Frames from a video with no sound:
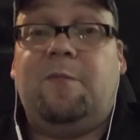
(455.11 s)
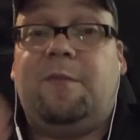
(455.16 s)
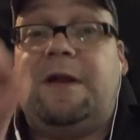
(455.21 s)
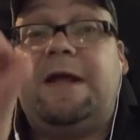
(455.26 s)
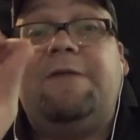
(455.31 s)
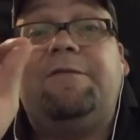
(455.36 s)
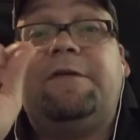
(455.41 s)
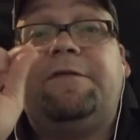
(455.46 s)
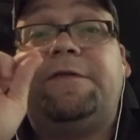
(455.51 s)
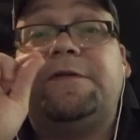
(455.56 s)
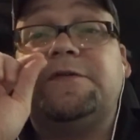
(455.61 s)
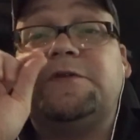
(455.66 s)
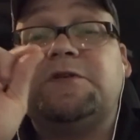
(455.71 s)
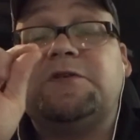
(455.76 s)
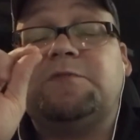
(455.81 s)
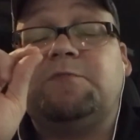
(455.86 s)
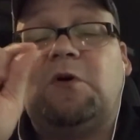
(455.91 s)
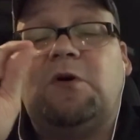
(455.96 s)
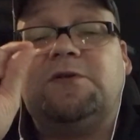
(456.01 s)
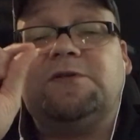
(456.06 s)
But even if it's the
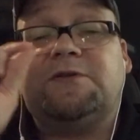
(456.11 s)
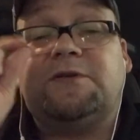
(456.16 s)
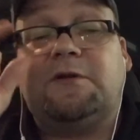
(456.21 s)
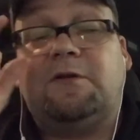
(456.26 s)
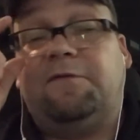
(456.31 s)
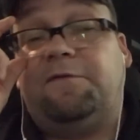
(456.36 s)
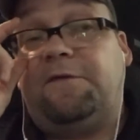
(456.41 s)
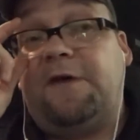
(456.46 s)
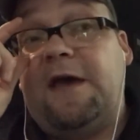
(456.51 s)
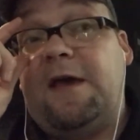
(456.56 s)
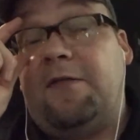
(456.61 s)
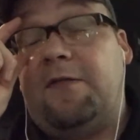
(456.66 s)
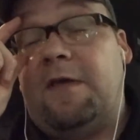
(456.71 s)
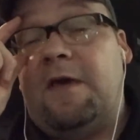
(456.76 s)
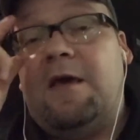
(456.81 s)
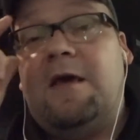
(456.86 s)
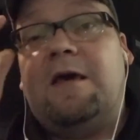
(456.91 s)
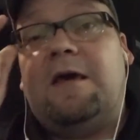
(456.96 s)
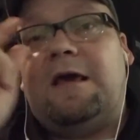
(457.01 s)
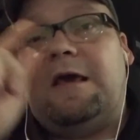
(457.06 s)
smallest little faith
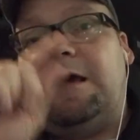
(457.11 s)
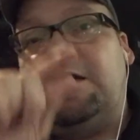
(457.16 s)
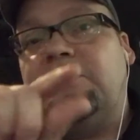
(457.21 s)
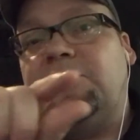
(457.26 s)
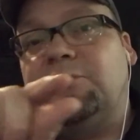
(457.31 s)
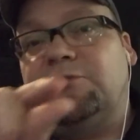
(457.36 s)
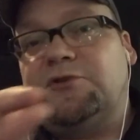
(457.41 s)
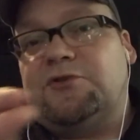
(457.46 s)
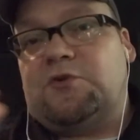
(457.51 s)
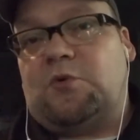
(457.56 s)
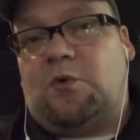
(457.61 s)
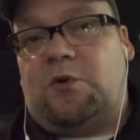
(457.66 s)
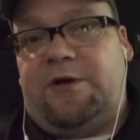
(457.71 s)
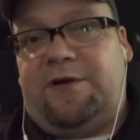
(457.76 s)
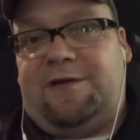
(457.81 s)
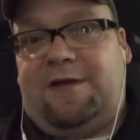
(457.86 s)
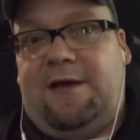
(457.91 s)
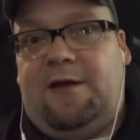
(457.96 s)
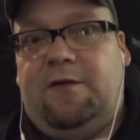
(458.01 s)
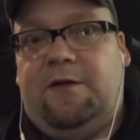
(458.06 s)
in your
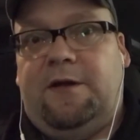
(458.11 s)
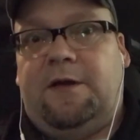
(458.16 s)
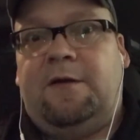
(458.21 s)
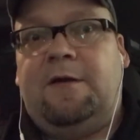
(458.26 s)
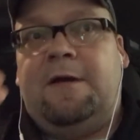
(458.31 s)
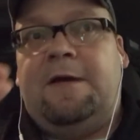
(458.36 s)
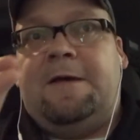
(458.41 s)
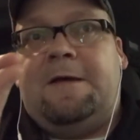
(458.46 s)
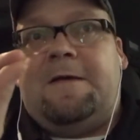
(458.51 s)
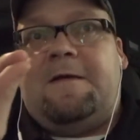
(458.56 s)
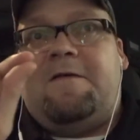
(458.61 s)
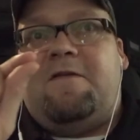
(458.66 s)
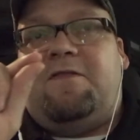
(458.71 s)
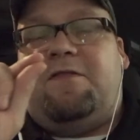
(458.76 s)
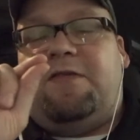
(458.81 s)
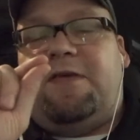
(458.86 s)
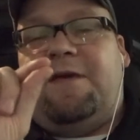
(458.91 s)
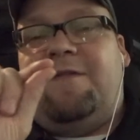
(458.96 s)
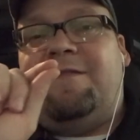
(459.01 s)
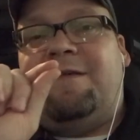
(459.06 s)
storytelling,
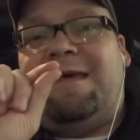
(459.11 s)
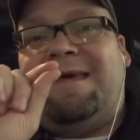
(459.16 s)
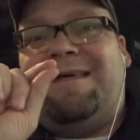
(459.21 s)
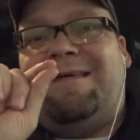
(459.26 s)
then